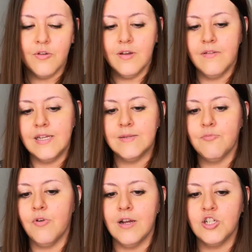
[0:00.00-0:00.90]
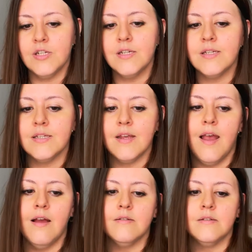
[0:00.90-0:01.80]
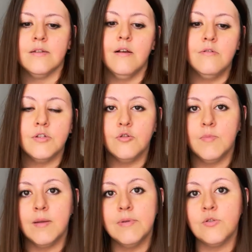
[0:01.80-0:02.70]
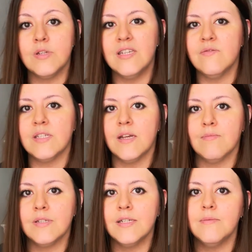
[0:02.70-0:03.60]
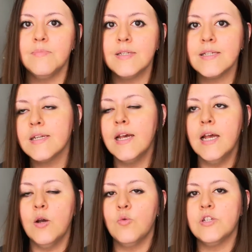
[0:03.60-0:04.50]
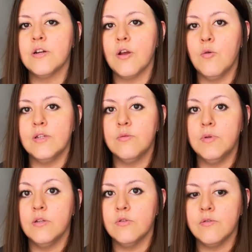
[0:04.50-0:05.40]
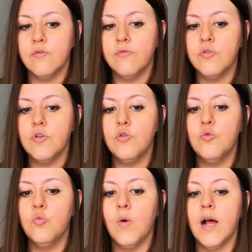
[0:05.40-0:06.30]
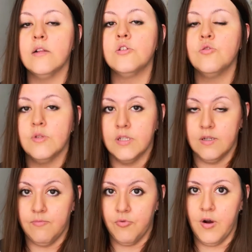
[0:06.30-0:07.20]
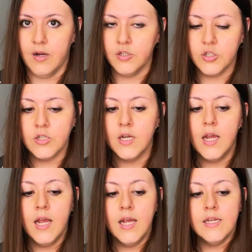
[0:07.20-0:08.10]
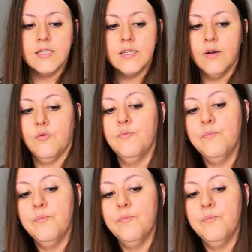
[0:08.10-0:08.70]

these brushes, and also maybe to give some tips which are going to be useful for you while choosing a brush. So